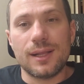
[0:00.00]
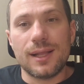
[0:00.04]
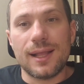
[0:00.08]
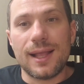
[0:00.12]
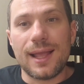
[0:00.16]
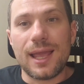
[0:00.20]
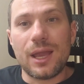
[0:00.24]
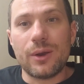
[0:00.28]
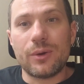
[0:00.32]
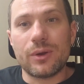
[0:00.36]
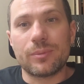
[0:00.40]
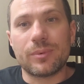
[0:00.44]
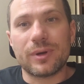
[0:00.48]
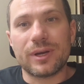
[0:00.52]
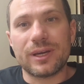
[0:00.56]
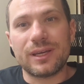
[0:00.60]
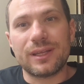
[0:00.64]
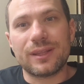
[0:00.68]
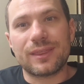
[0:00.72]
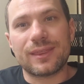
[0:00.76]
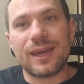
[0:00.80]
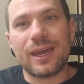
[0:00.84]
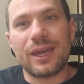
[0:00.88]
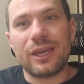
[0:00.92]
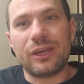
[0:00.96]
Anyway, buddy,
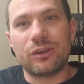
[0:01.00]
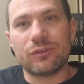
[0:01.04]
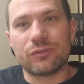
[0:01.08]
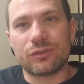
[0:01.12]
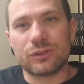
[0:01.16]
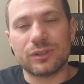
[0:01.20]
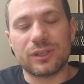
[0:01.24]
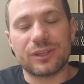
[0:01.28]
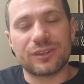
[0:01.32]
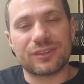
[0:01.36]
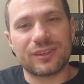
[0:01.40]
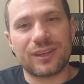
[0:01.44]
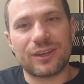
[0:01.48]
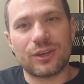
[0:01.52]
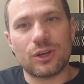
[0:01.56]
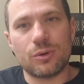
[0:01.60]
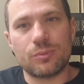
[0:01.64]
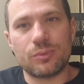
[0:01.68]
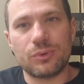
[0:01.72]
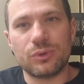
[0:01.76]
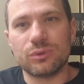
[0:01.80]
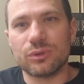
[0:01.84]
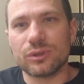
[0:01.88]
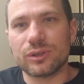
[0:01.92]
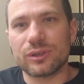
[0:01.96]
thank you for listening. I hope
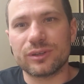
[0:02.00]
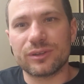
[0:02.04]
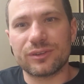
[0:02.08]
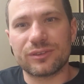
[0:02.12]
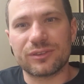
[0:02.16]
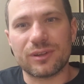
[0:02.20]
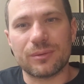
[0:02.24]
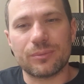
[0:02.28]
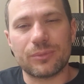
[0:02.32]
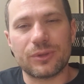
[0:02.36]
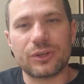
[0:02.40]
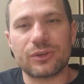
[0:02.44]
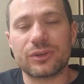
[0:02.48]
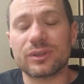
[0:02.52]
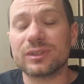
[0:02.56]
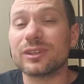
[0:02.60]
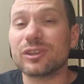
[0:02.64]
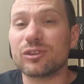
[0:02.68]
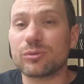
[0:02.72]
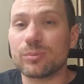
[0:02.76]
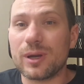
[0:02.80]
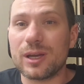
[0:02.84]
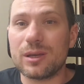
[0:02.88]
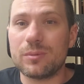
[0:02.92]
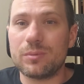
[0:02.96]
you learned something, or at
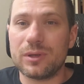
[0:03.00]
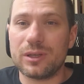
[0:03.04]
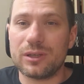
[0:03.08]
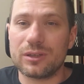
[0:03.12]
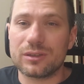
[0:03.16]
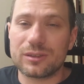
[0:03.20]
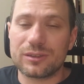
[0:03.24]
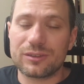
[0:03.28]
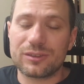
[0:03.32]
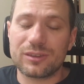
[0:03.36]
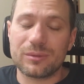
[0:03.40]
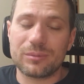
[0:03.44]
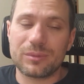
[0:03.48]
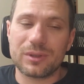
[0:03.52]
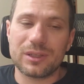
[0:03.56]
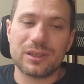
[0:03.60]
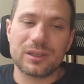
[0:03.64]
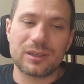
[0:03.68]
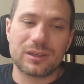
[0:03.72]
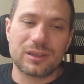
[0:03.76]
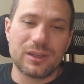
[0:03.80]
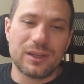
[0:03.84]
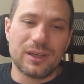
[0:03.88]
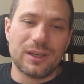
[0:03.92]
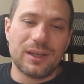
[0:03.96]
least my opinion on
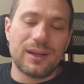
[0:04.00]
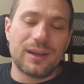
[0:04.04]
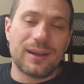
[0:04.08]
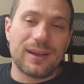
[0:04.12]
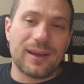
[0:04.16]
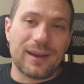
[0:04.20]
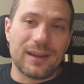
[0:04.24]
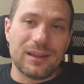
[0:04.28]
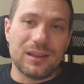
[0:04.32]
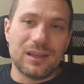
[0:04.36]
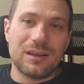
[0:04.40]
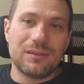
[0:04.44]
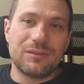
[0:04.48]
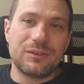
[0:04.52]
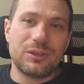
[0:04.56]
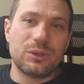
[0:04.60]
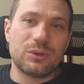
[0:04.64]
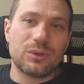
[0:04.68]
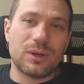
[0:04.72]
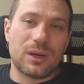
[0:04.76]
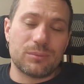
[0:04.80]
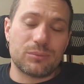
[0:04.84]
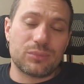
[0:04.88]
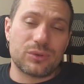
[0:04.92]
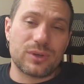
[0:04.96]
something. I love
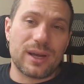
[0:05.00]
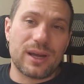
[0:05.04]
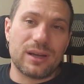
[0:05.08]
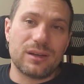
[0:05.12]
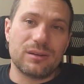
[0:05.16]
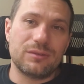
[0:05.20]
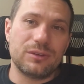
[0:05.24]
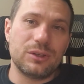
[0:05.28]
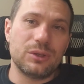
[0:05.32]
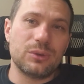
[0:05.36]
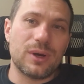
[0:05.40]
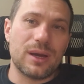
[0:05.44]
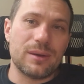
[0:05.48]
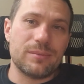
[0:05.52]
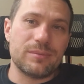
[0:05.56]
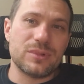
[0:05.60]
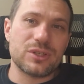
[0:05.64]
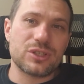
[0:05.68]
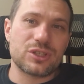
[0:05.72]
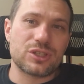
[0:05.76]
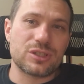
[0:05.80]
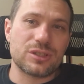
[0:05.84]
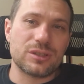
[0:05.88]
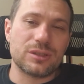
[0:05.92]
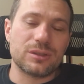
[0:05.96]
you. I'm proud of you. I
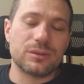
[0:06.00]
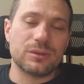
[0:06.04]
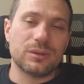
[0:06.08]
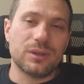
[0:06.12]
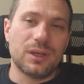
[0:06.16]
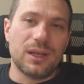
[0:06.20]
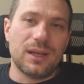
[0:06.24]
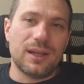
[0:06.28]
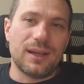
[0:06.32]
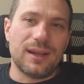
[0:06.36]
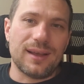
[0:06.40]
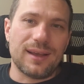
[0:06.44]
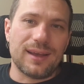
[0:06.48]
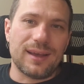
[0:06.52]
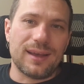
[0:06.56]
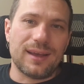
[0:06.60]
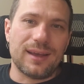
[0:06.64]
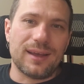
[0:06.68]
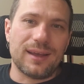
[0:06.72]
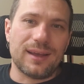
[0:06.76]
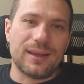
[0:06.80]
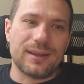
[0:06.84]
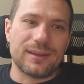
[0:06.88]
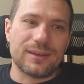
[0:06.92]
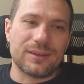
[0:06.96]
miss you.
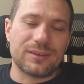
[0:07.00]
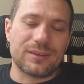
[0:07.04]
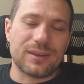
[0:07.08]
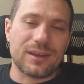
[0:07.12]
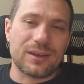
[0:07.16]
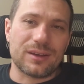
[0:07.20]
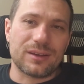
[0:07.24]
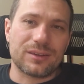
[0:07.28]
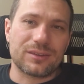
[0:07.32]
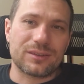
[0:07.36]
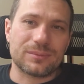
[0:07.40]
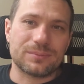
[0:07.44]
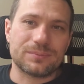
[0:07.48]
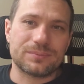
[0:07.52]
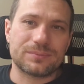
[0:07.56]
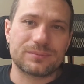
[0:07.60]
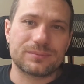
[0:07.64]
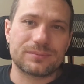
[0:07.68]
and stay awesome.